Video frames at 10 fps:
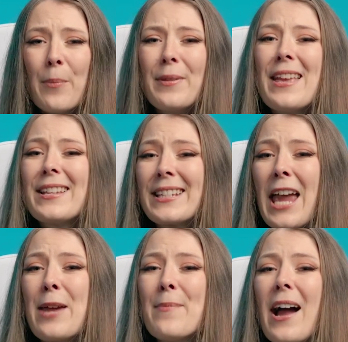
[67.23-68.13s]
but this
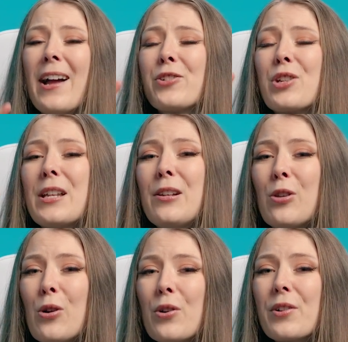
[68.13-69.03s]
game actually
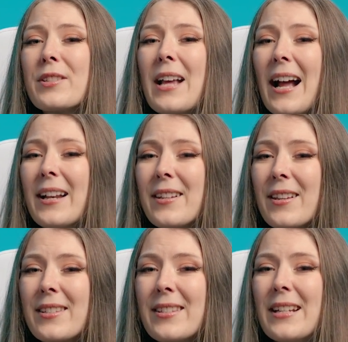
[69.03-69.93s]
looks and
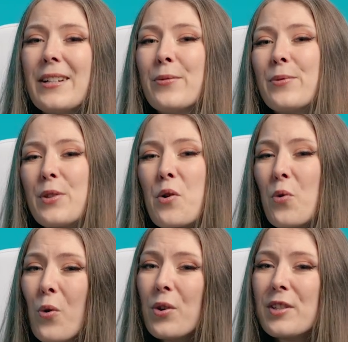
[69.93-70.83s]
sounds
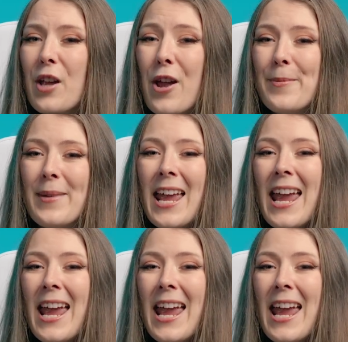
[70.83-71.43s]
awesome.